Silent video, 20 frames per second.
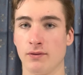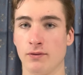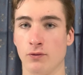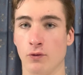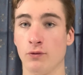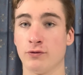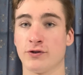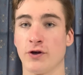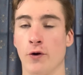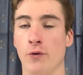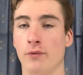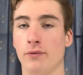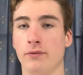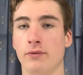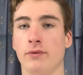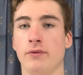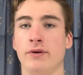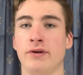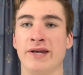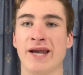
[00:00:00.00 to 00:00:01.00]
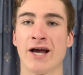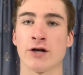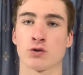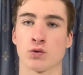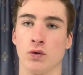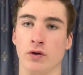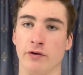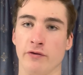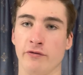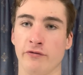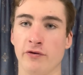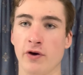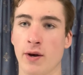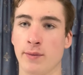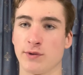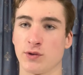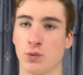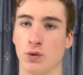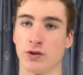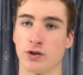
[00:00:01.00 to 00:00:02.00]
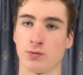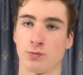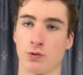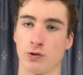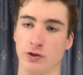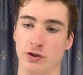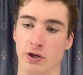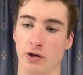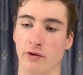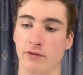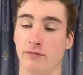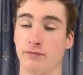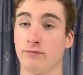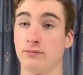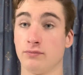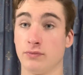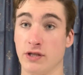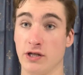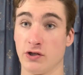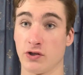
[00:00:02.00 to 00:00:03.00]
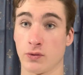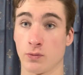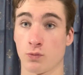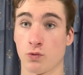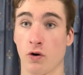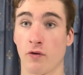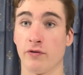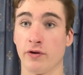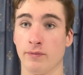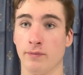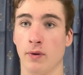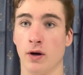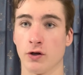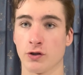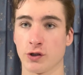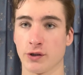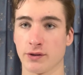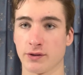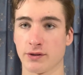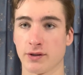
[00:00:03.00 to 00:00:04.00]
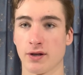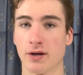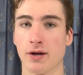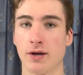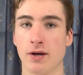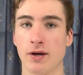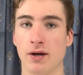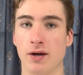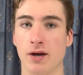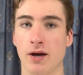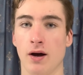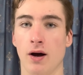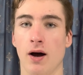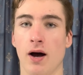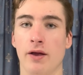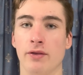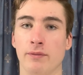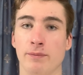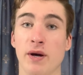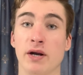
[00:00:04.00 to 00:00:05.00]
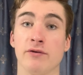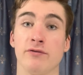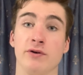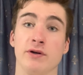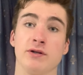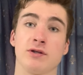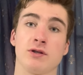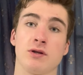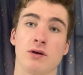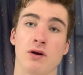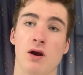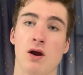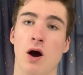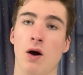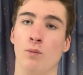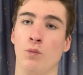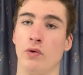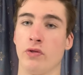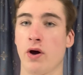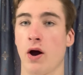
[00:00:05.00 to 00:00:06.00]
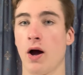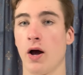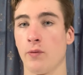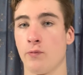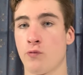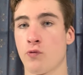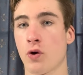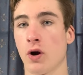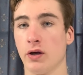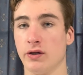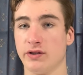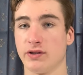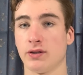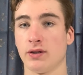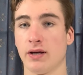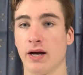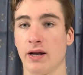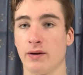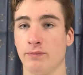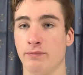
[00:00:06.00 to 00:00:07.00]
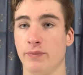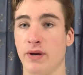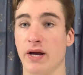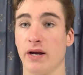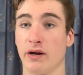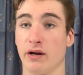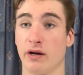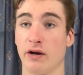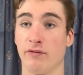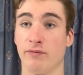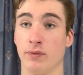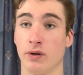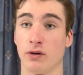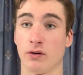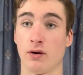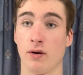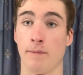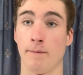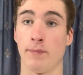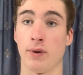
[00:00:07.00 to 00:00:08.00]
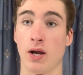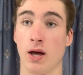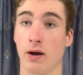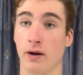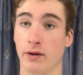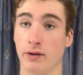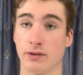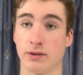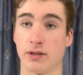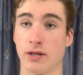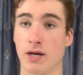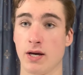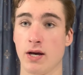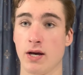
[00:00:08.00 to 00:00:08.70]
Also, naturally, firms want to preserve decent profit margins, and the benefits that come with high price and being government compliant,